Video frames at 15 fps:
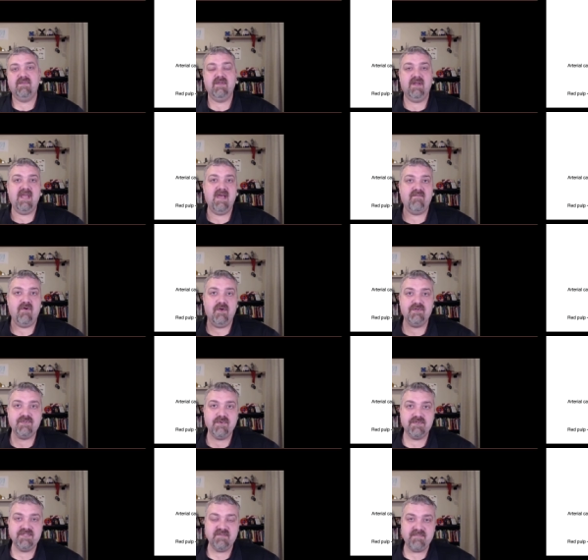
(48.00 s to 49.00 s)
and it's going to have
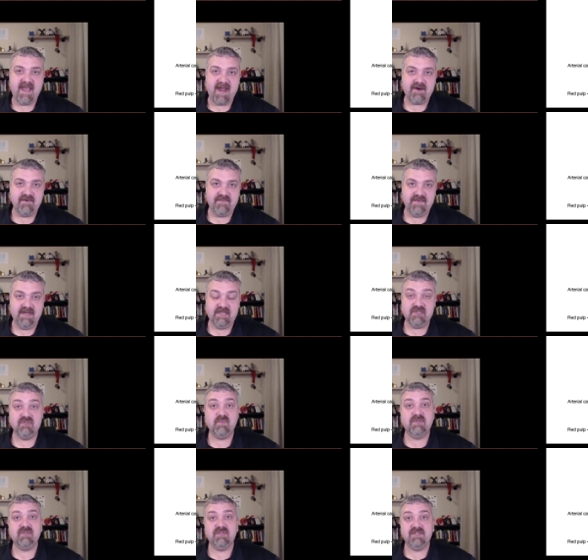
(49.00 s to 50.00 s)
all sorts of
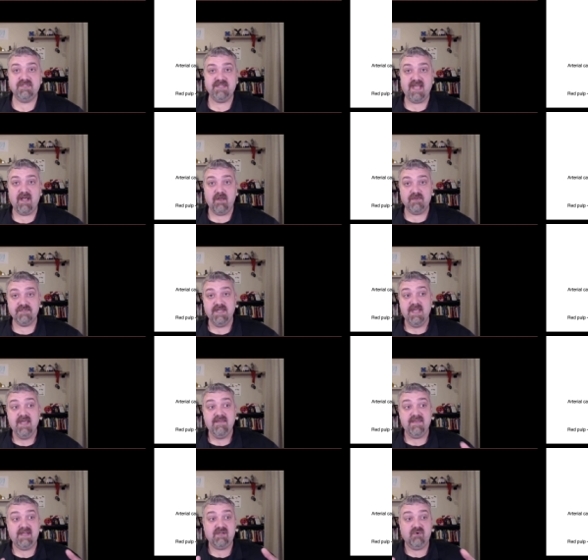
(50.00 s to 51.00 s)
macrophages, which are the cells
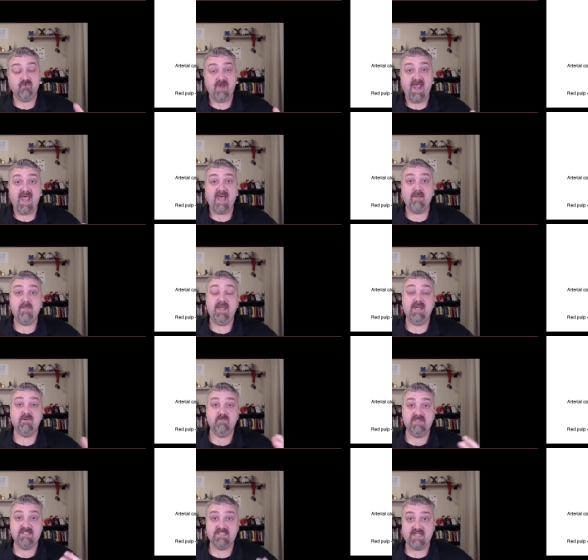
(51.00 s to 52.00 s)
that grab
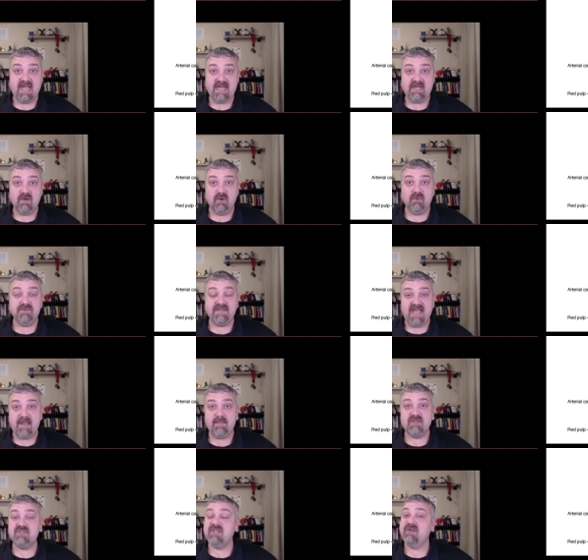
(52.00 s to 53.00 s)
and recycle
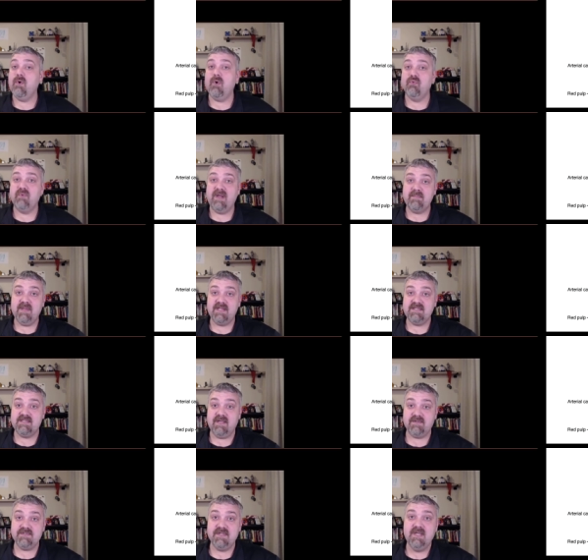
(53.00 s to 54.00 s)
damaged and old red
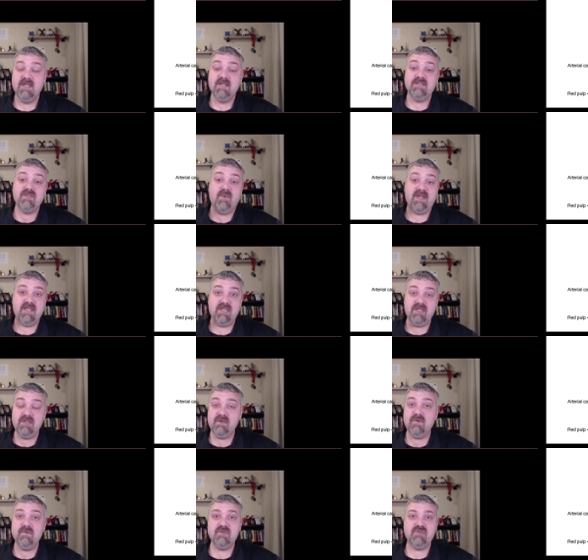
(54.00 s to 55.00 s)
blood cells. So, a
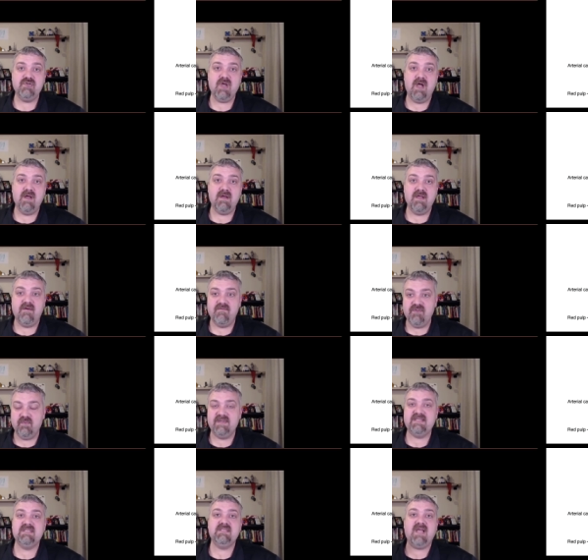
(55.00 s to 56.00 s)
huge chunk of
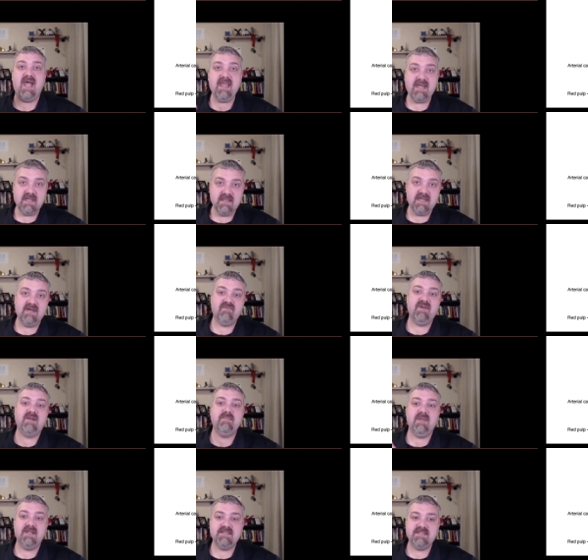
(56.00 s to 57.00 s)
the recycling of
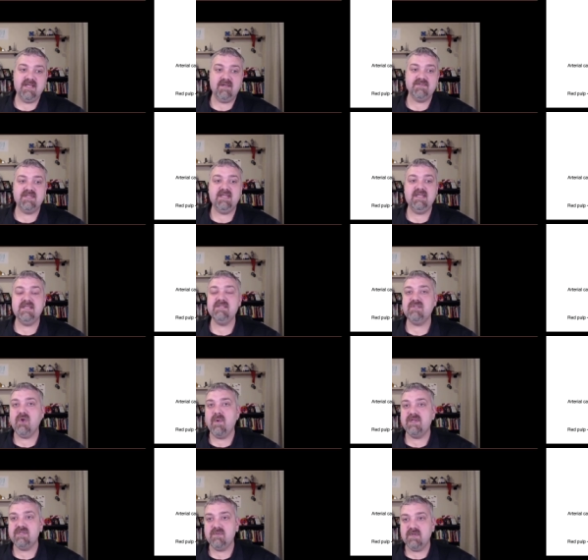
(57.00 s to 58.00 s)
red blood cells is
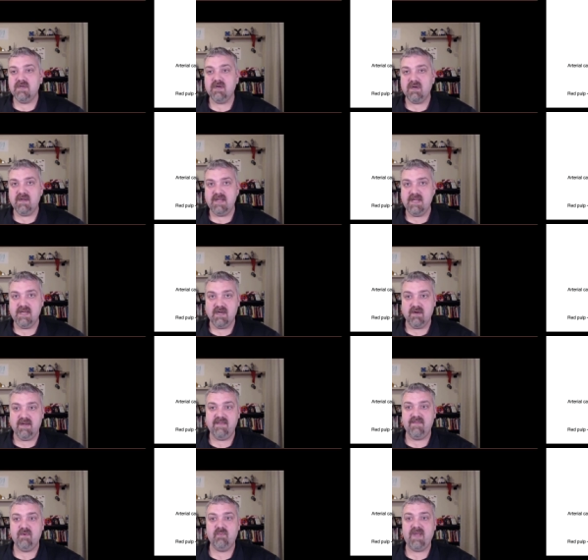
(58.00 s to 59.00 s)
going to occur
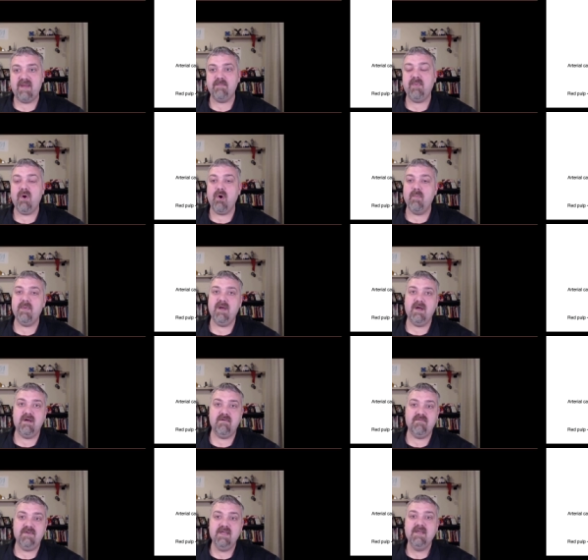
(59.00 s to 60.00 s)
here in the red pulp
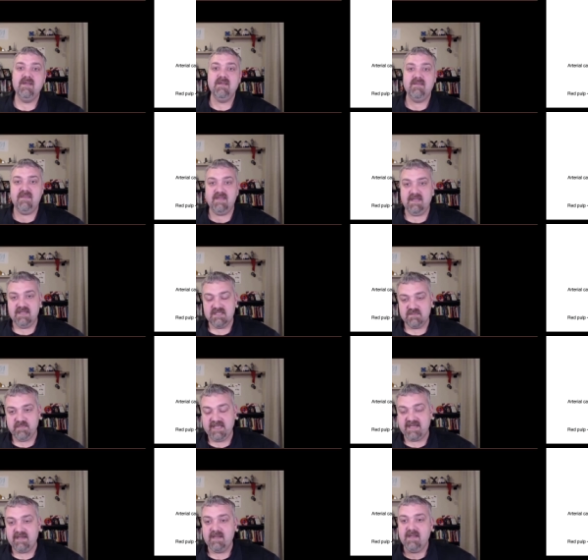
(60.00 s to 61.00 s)
of the
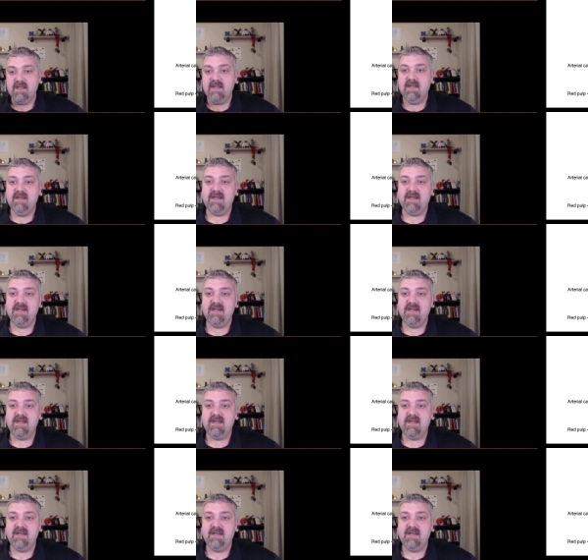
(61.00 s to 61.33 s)
spleen.